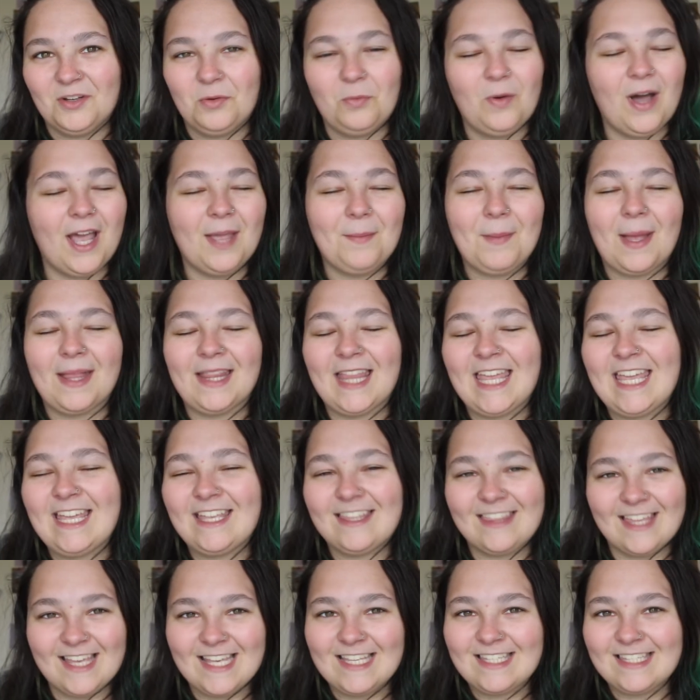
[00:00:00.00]
Why am I
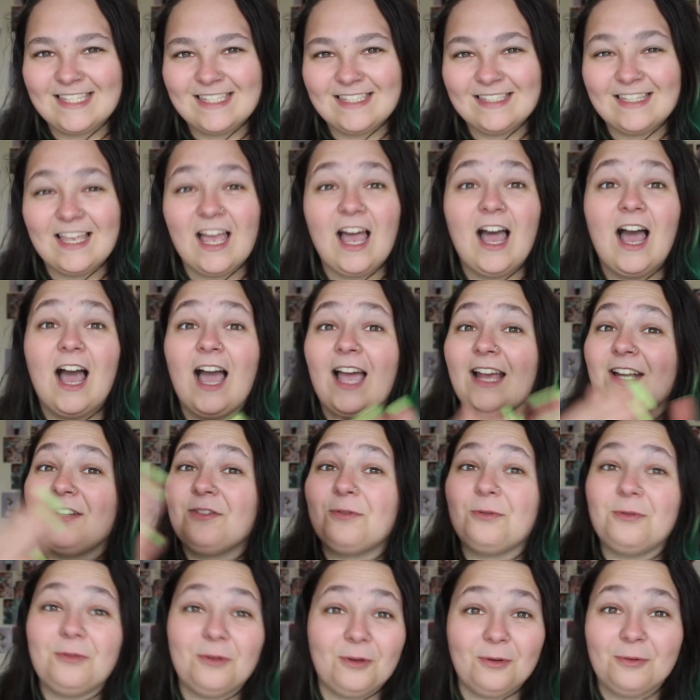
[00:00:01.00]
like this? I
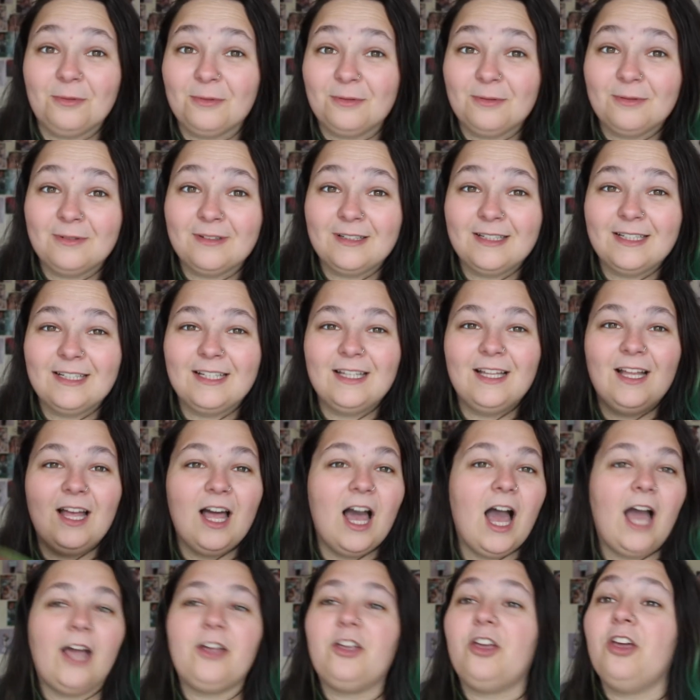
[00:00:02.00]
don't know.
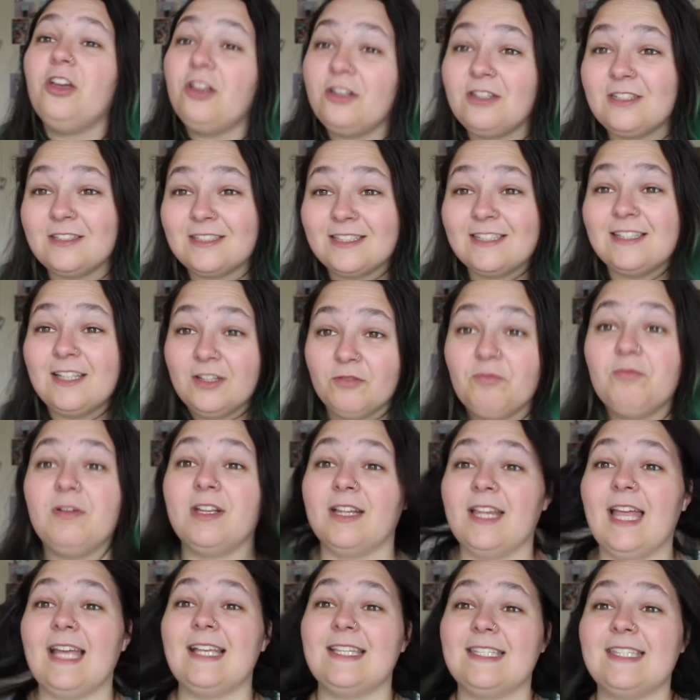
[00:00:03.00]
I could
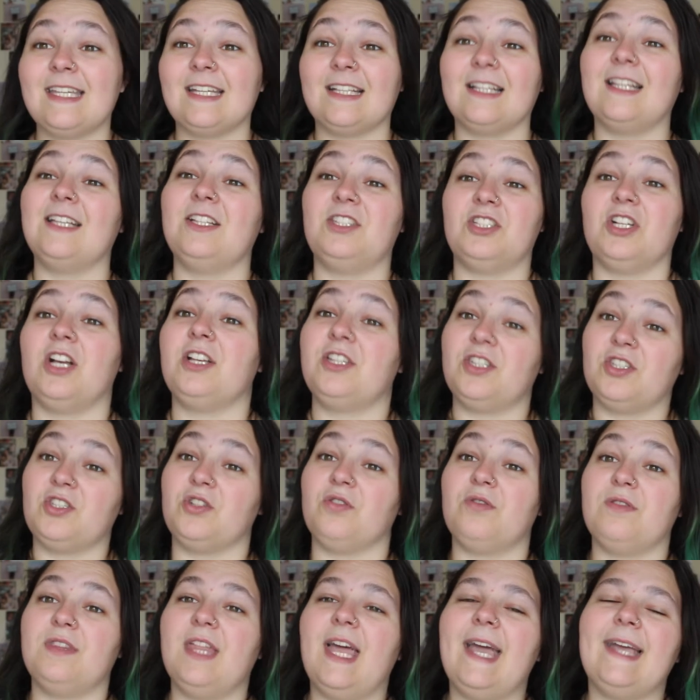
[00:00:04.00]
realistically just
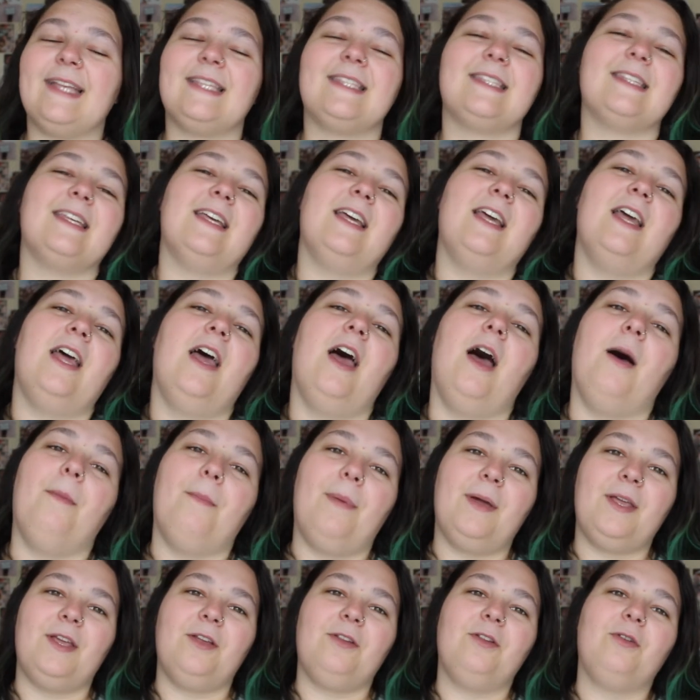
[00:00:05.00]
do this,
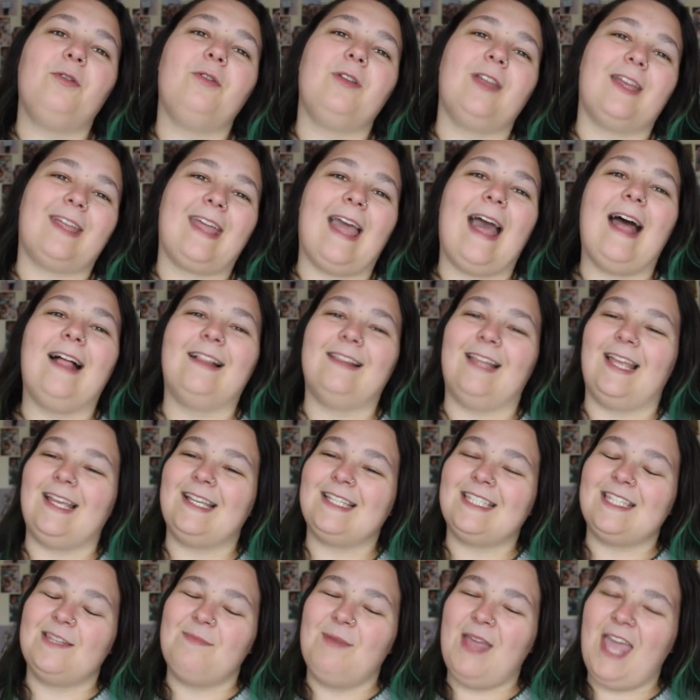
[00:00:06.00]
but you know your gal
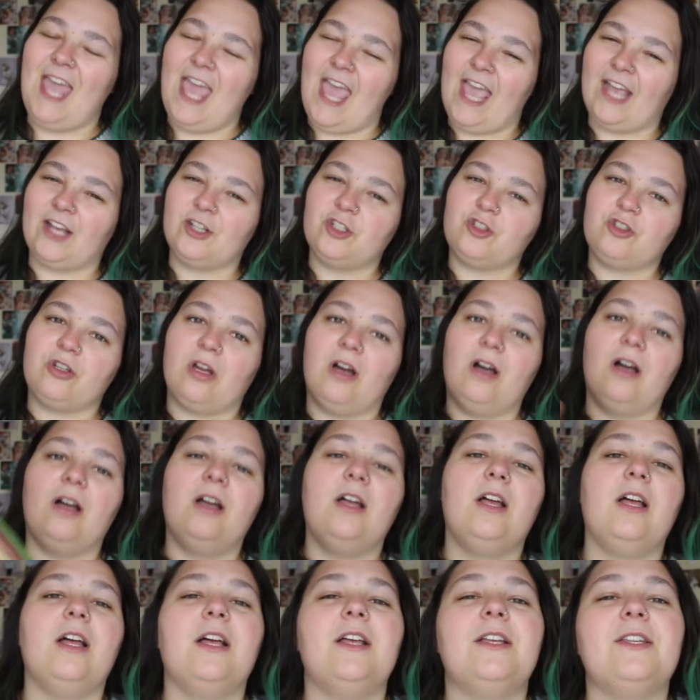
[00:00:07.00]
likes to be extra.
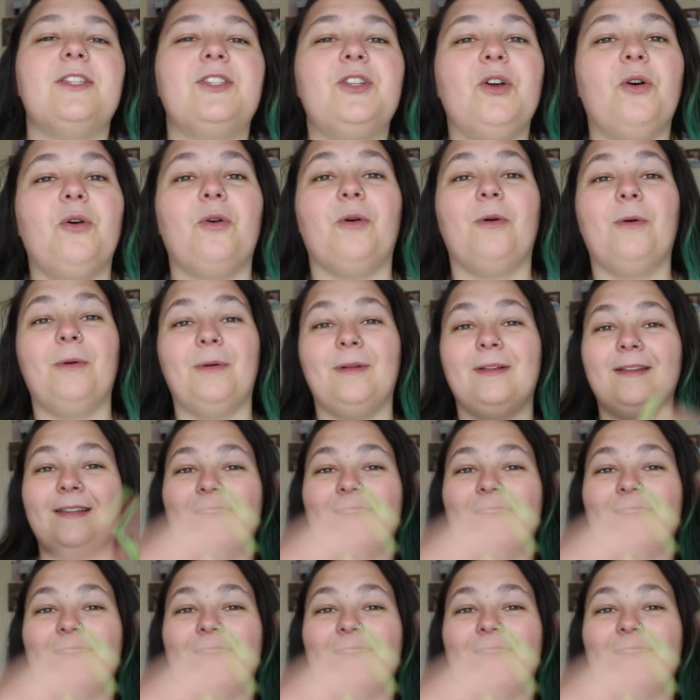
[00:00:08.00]
So,